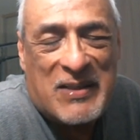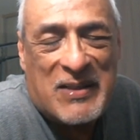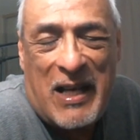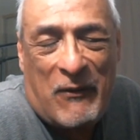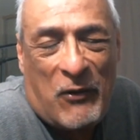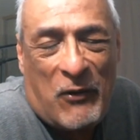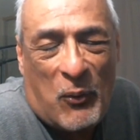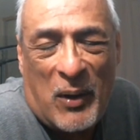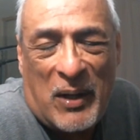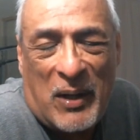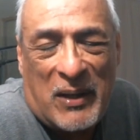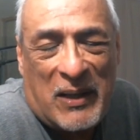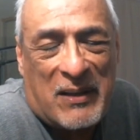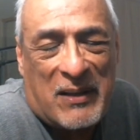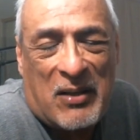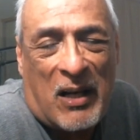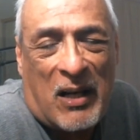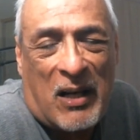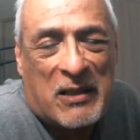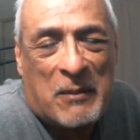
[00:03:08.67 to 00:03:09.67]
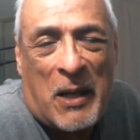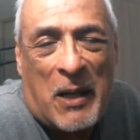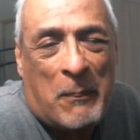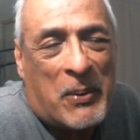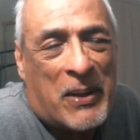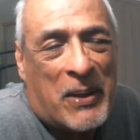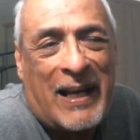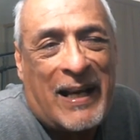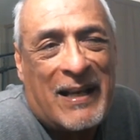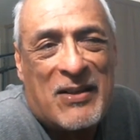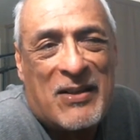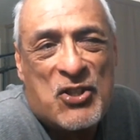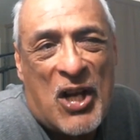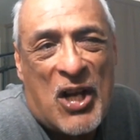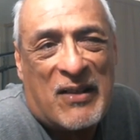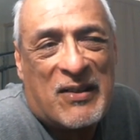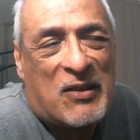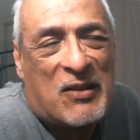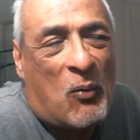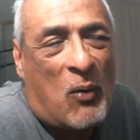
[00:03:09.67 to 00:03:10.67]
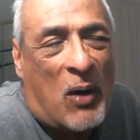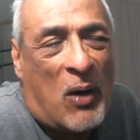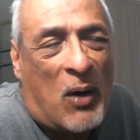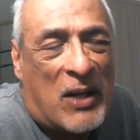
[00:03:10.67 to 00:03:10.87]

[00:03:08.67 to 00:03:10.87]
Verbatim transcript: It's never really talked about, but I get a chance